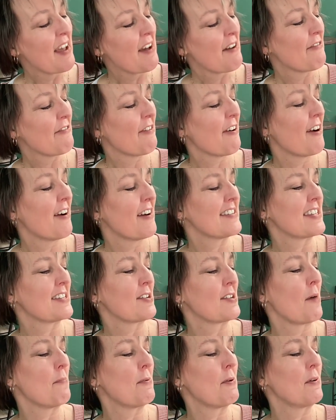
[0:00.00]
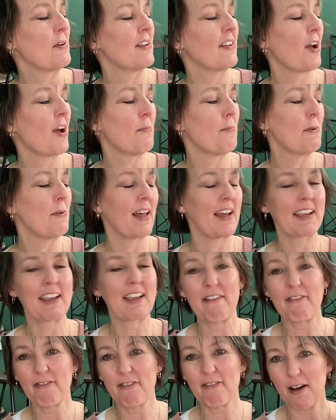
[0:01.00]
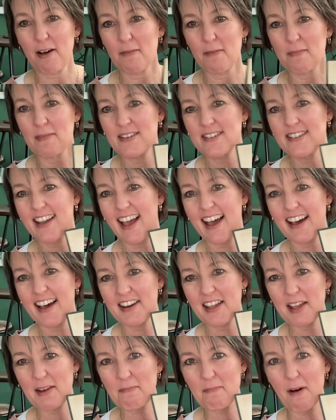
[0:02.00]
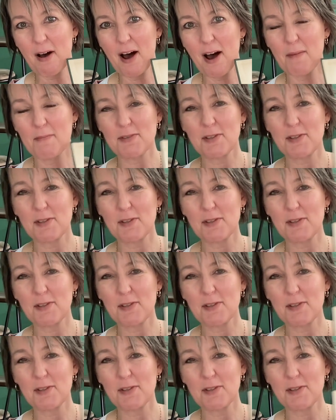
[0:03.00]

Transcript: From It says, hope you like it, from Dad and Mom.